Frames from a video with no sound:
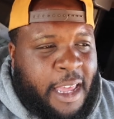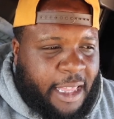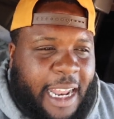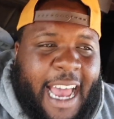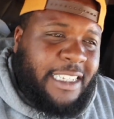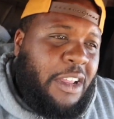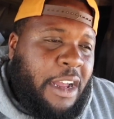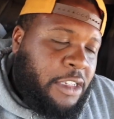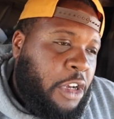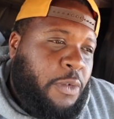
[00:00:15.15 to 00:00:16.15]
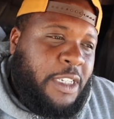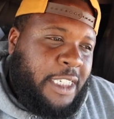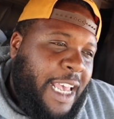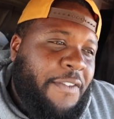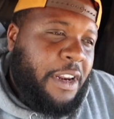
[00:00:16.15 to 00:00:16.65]
The last load I took was
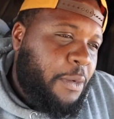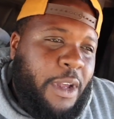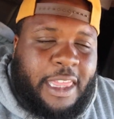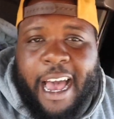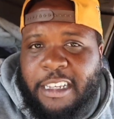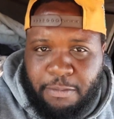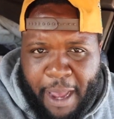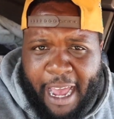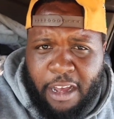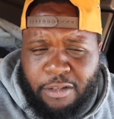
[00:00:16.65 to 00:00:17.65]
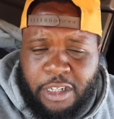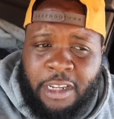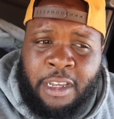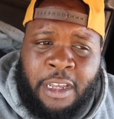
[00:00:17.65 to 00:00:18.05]
71,000 pounds.